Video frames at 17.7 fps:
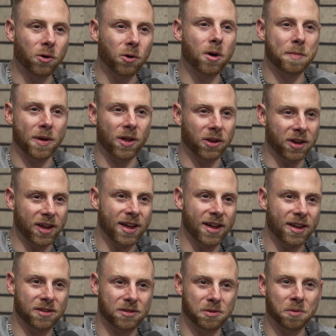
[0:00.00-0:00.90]
I grew up
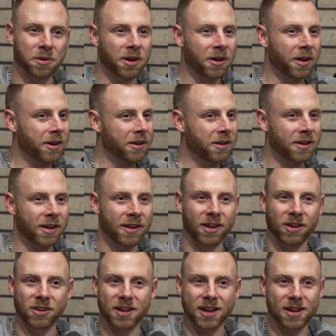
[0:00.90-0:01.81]
LDS, went on a
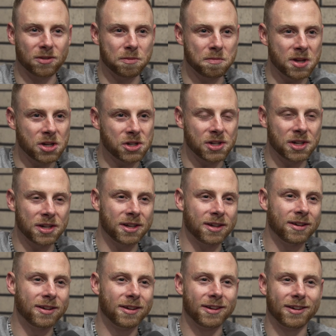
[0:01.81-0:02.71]
LDS
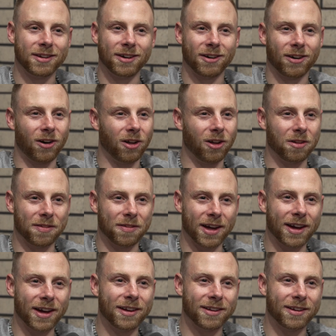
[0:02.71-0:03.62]
mission, all of
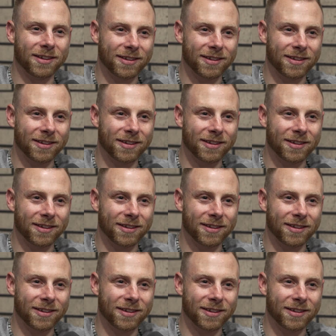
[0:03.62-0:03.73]
that.